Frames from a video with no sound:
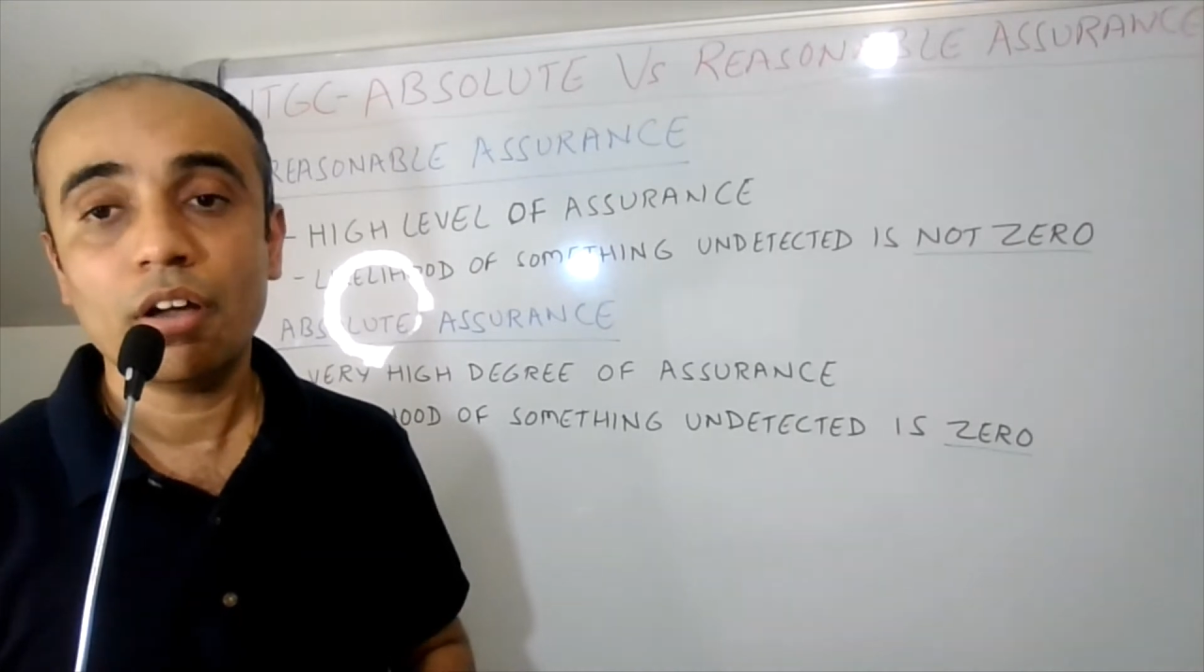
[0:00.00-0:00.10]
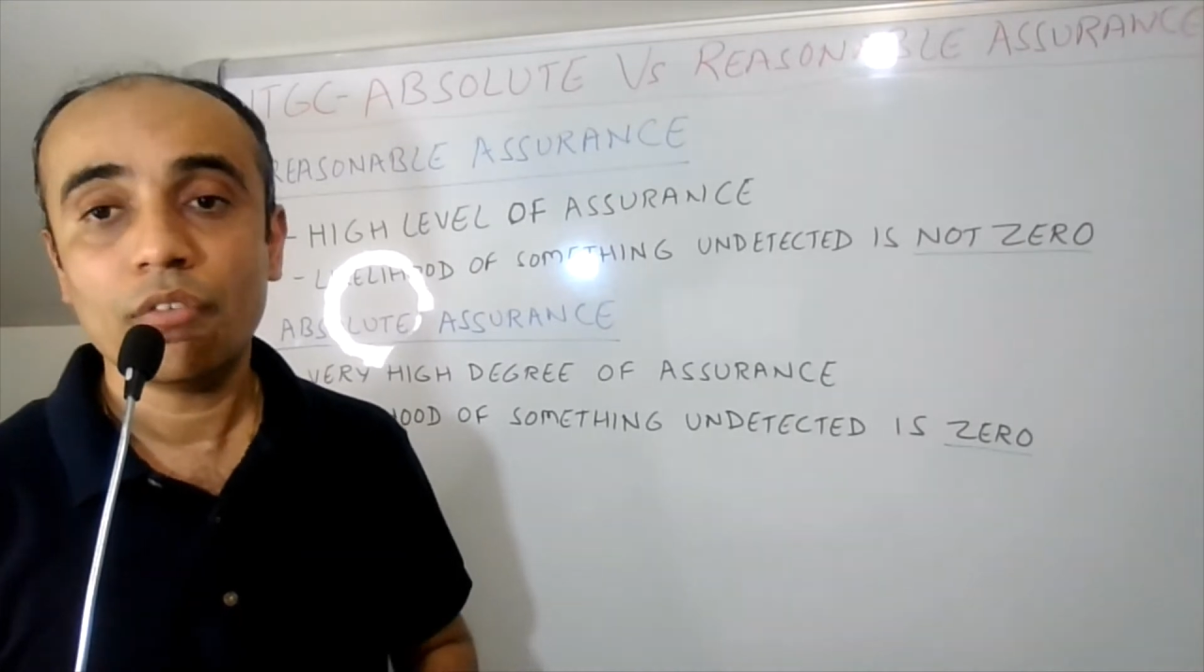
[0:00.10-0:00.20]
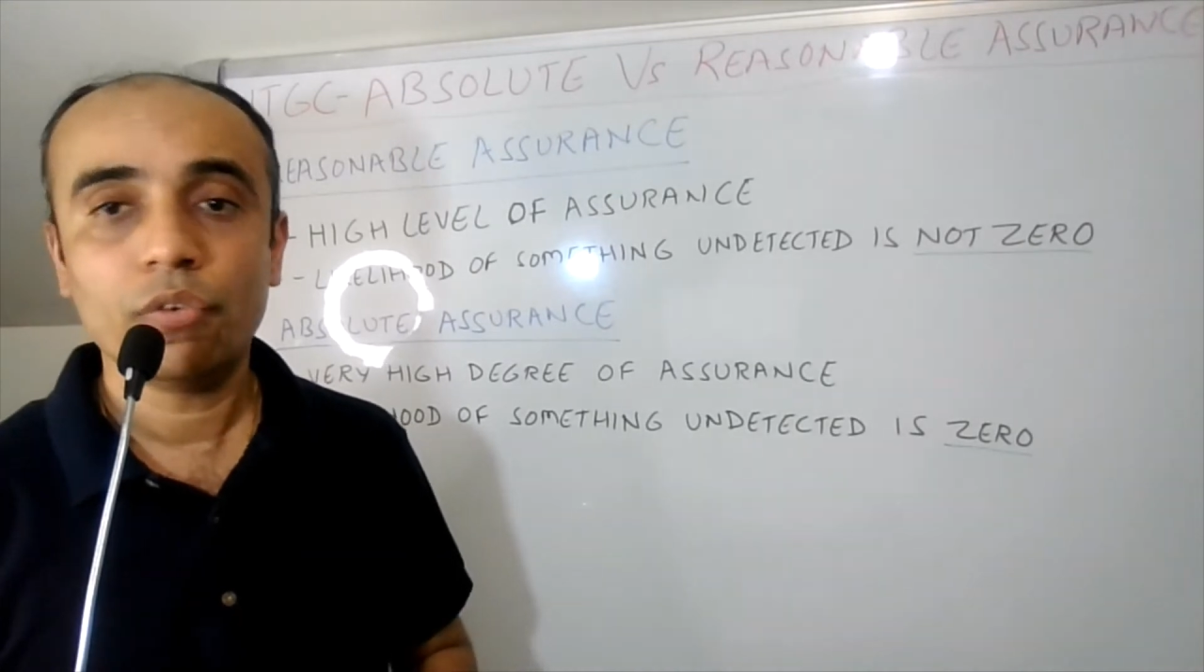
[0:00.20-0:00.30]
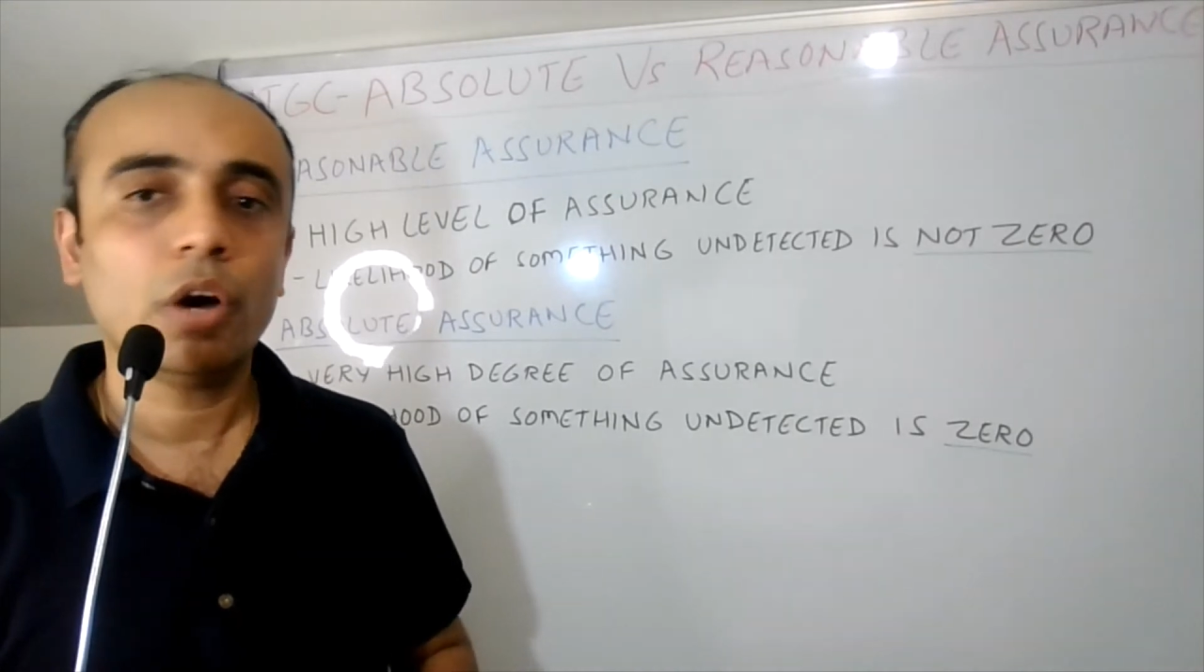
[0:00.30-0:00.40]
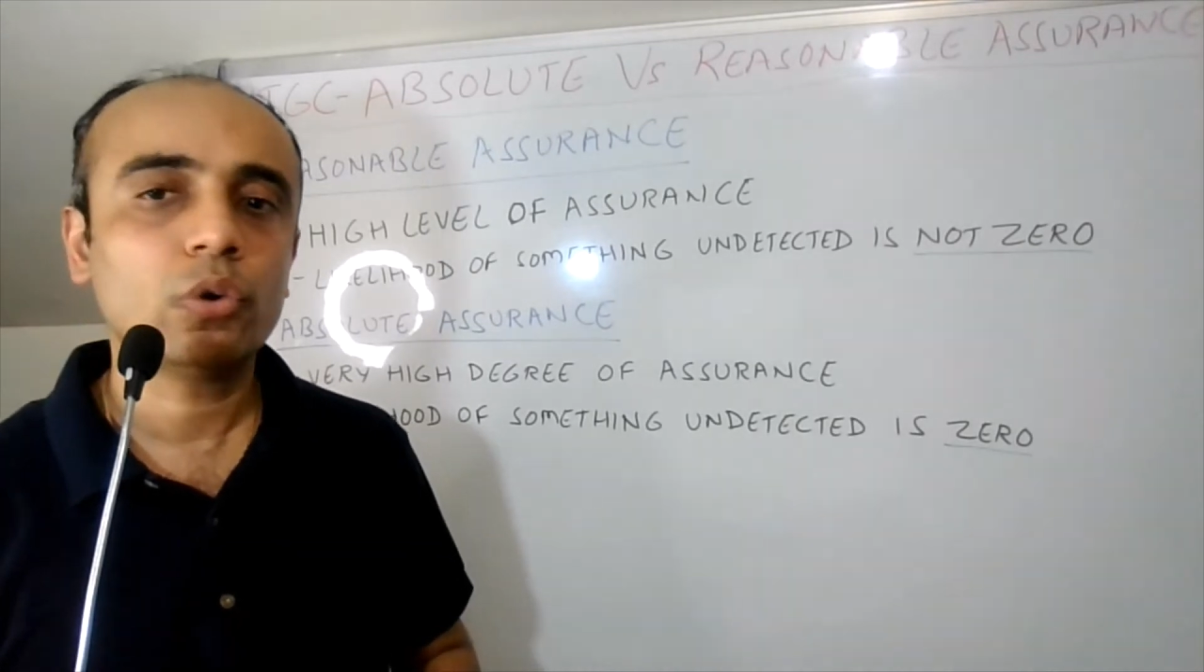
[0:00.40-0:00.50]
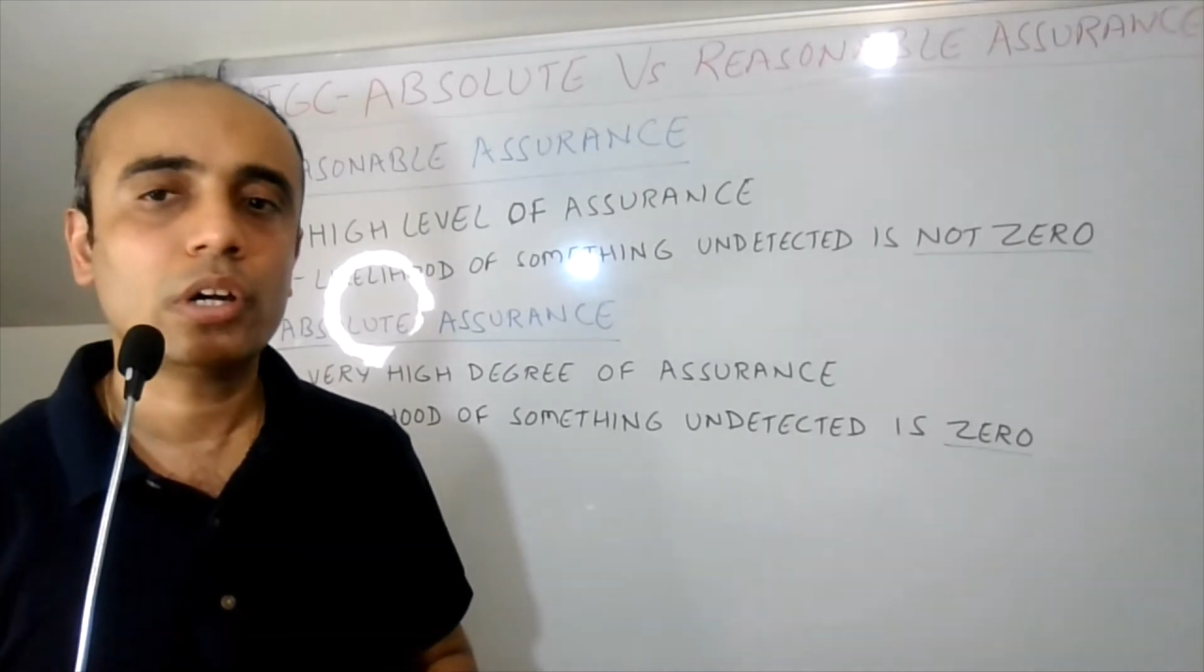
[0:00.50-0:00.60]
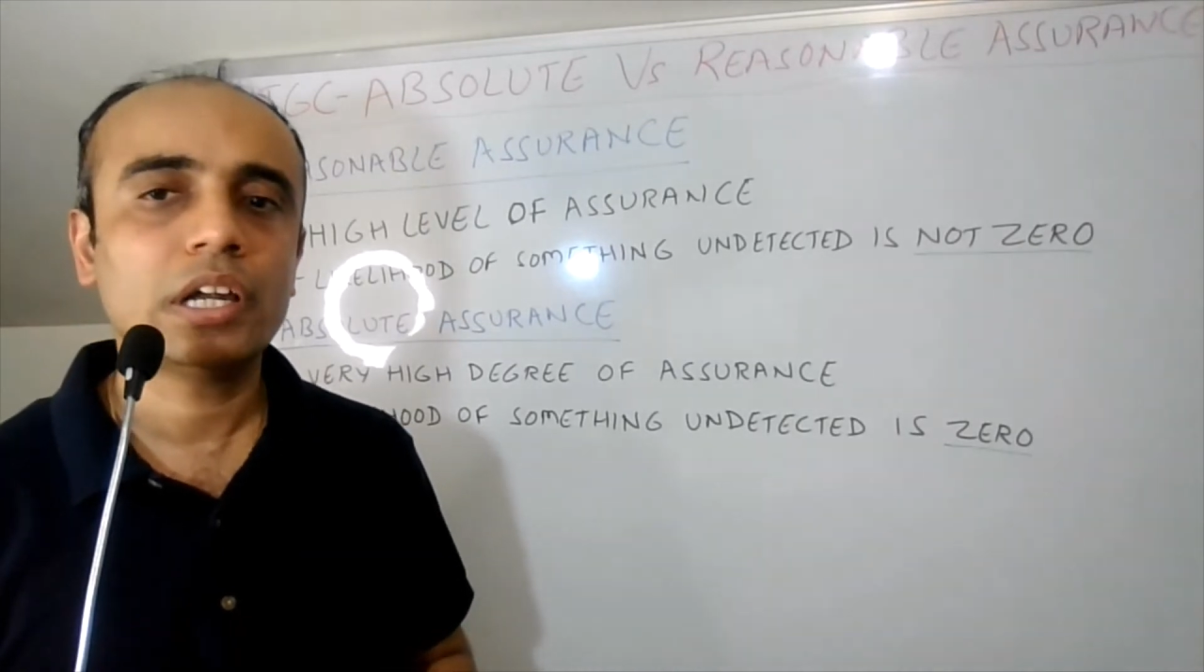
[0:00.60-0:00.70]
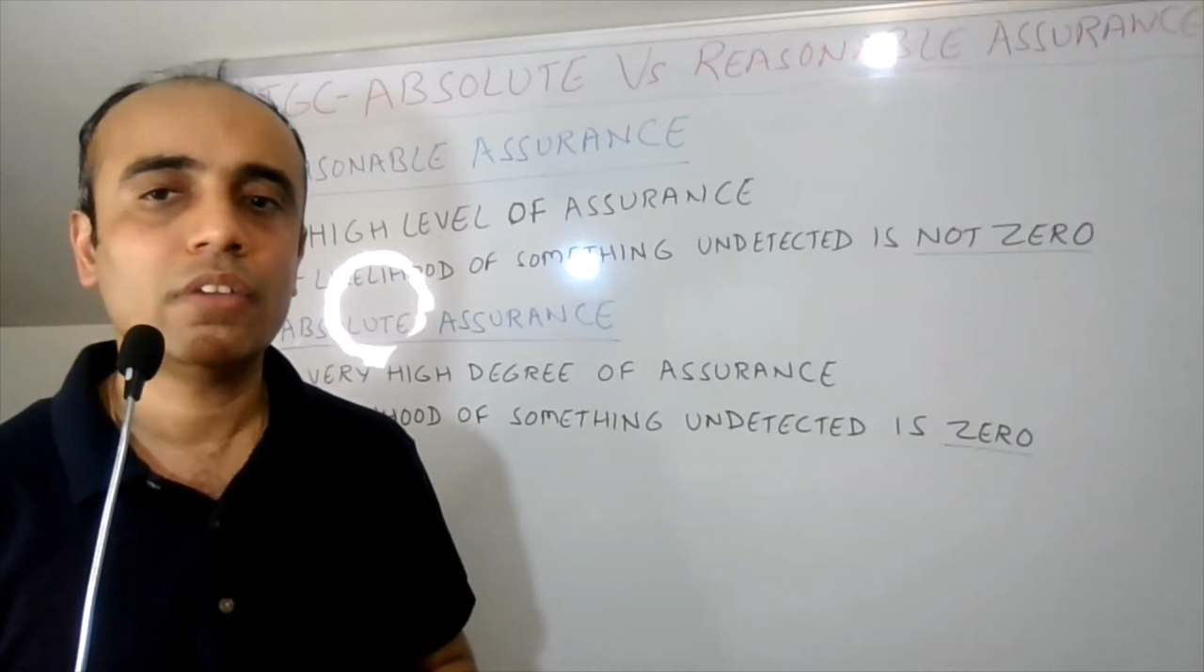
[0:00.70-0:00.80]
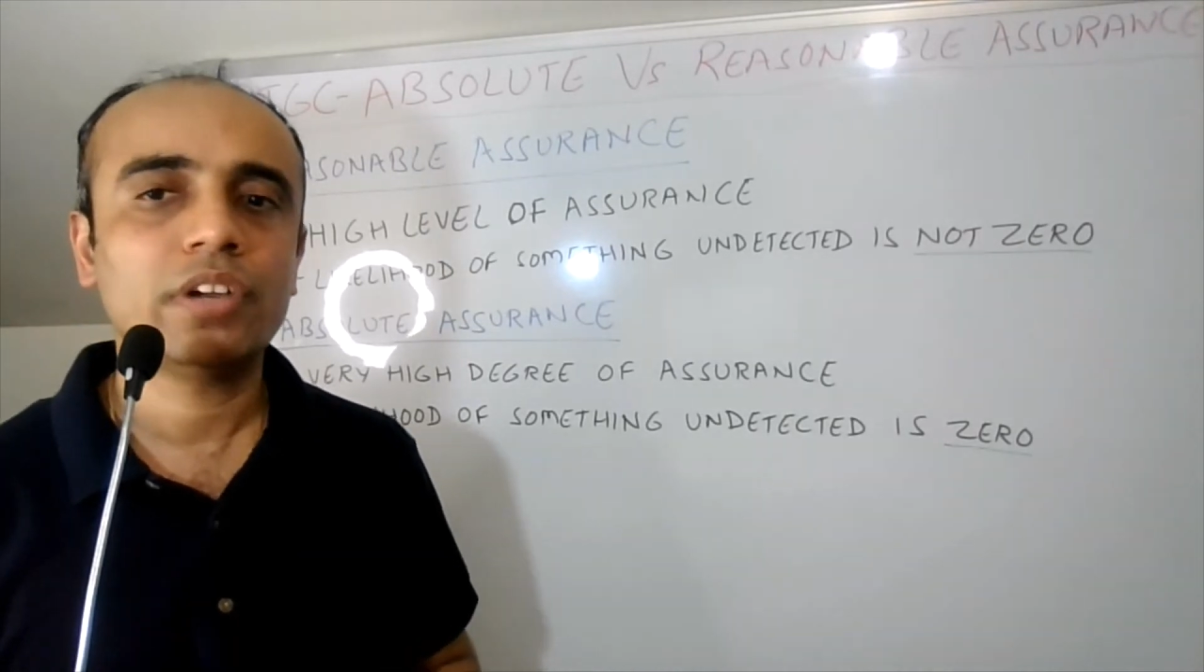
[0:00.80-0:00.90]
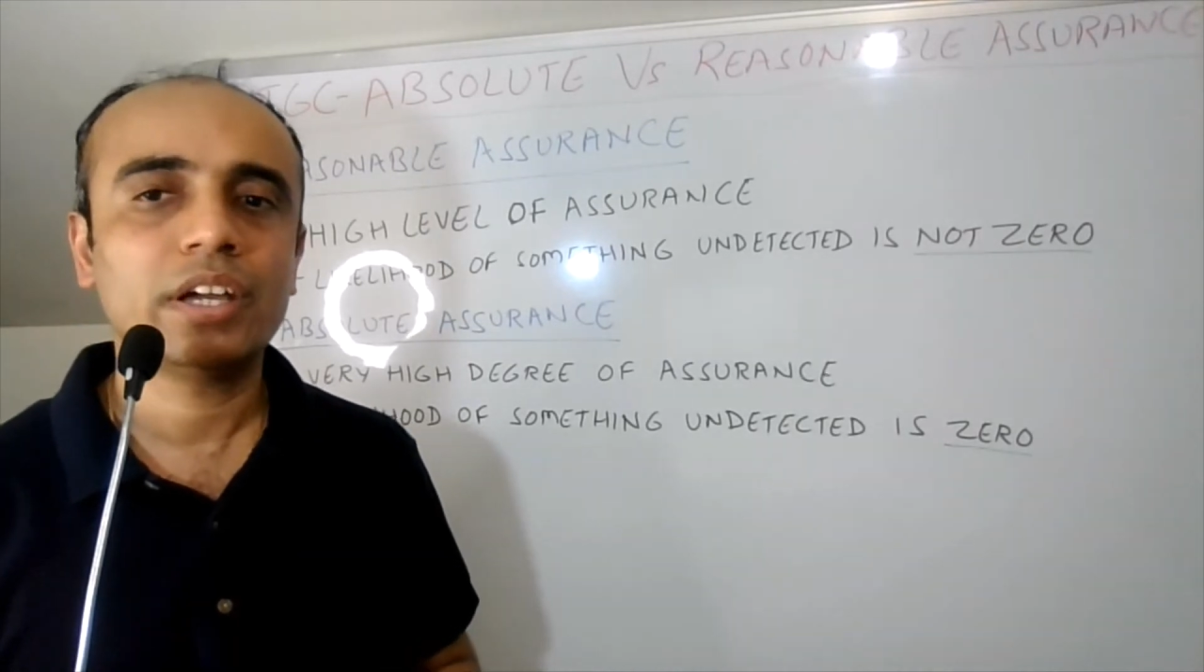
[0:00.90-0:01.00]
without
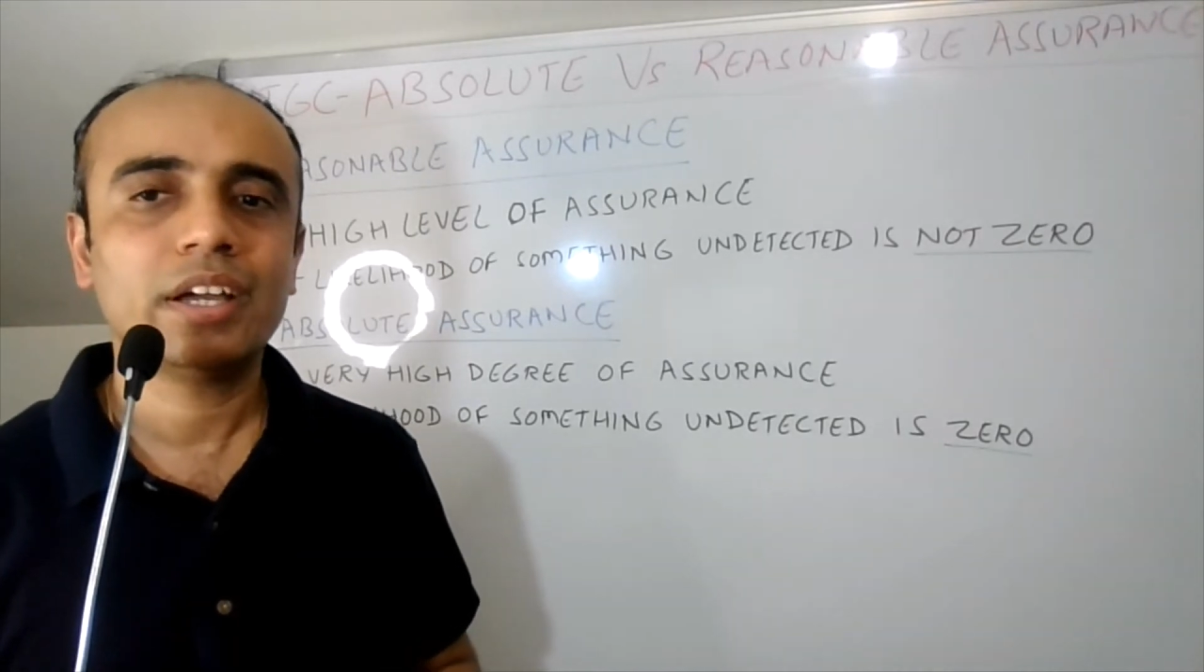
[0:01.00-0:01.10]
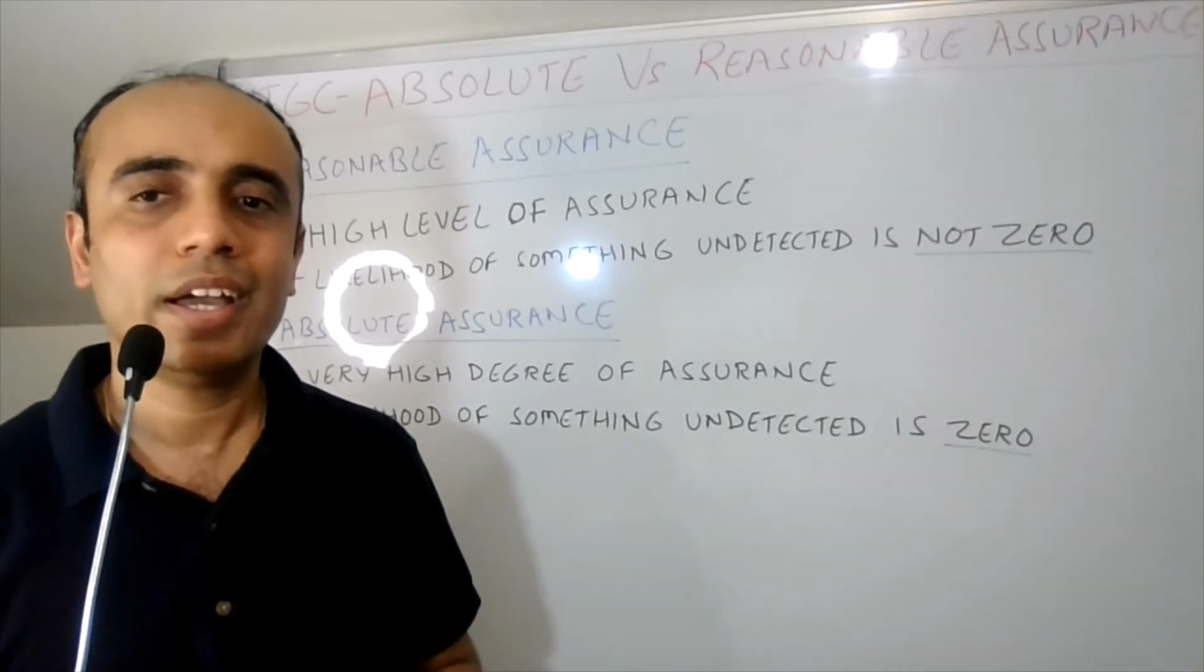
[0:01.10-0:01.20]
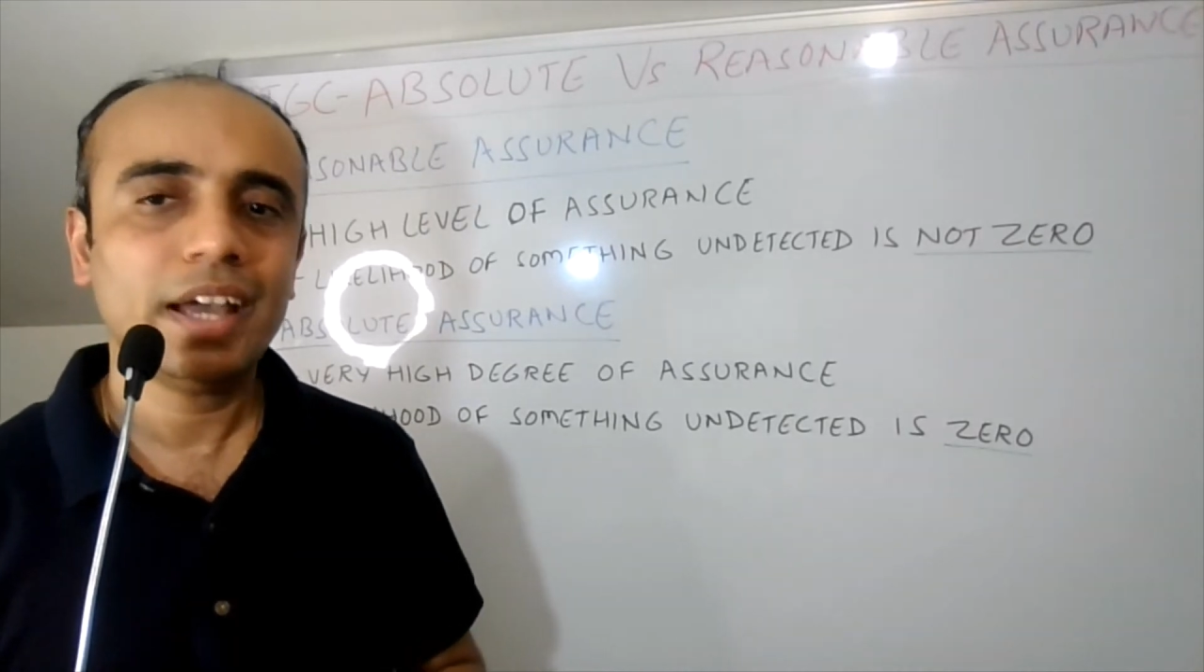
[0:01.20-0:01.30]
leaving